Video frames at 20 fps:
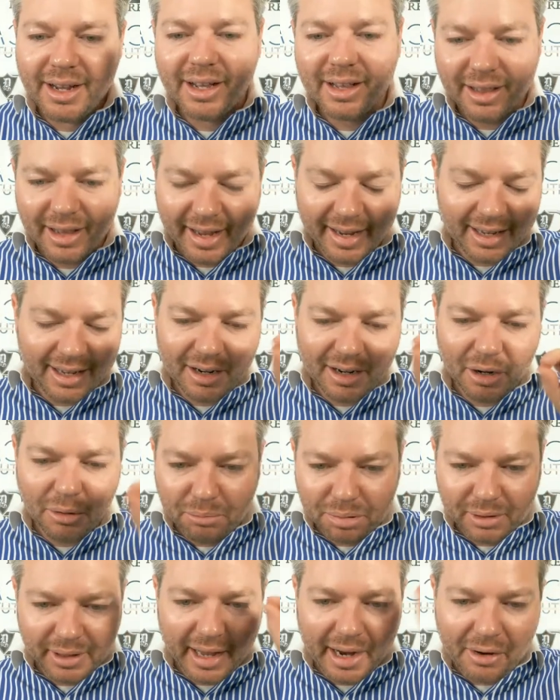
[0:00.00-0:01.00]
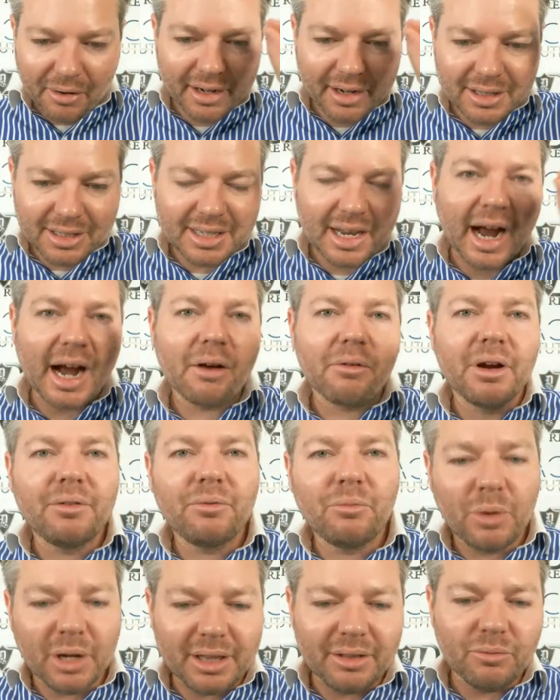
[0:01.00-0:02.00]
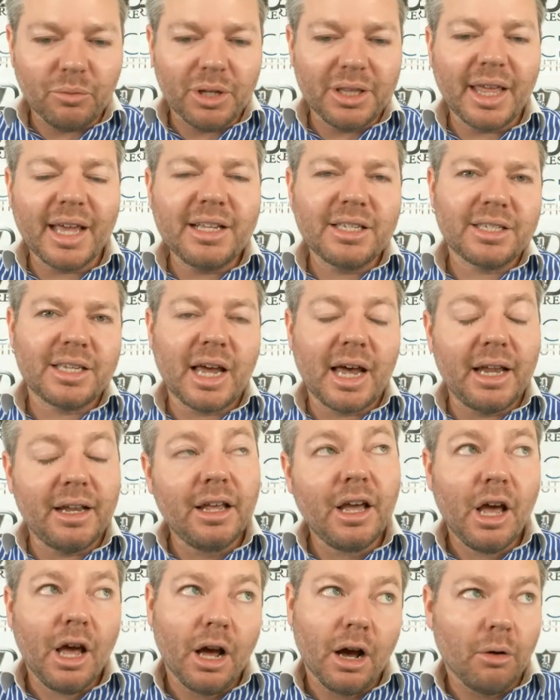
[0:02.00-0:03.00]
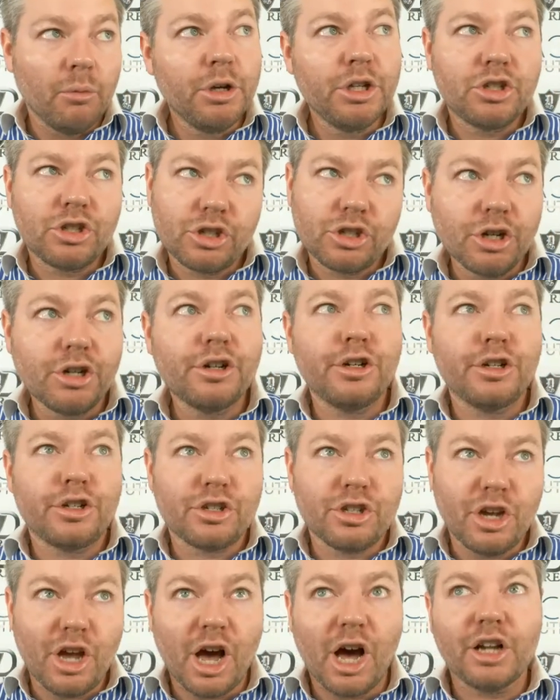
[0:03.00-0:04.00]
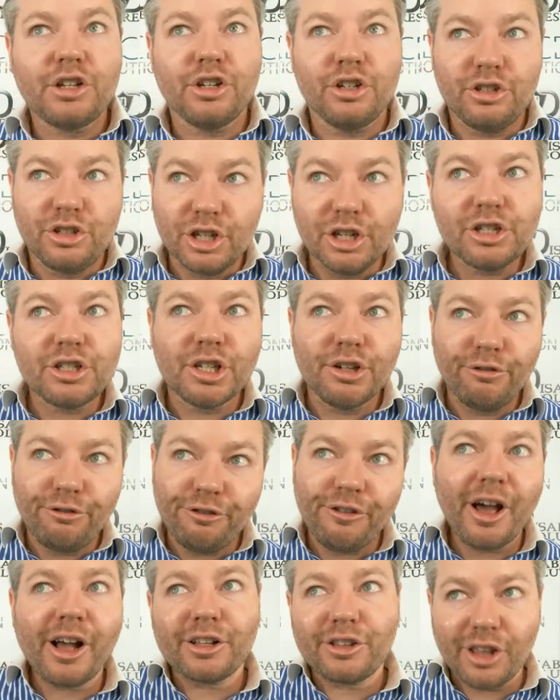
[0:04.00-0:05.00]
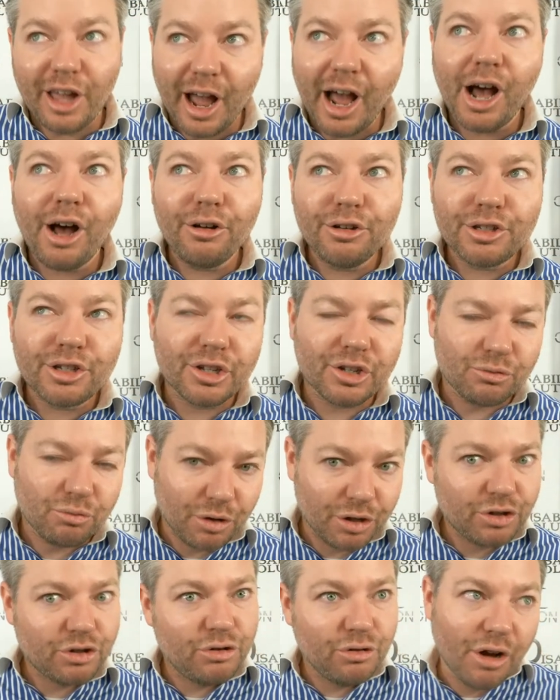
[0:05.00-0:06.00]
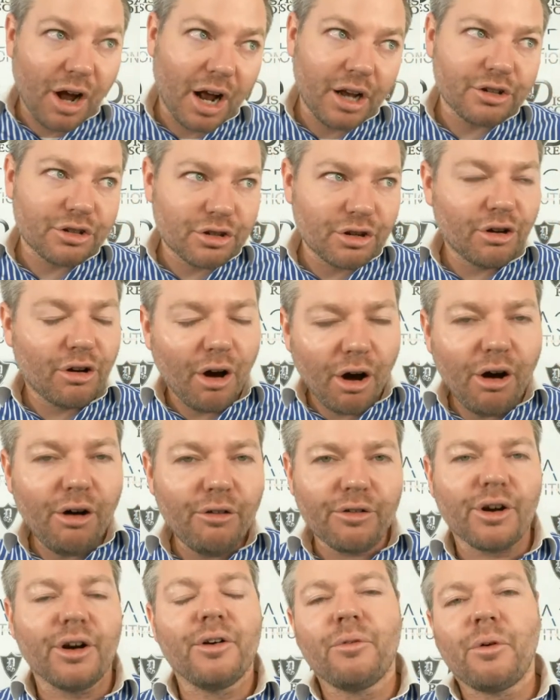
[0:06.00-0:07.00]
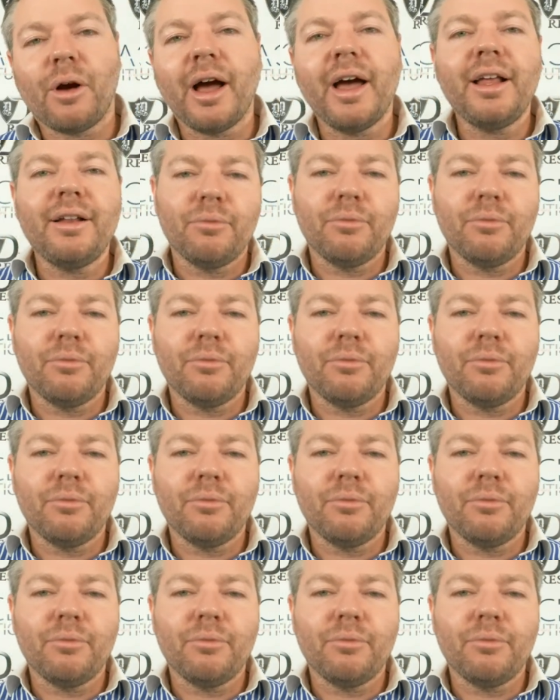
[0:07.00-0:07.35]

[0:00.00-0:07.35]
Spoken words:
like, you know, blaring siren when they said, and we seriously had to disinfect the houses once you guys took over, right?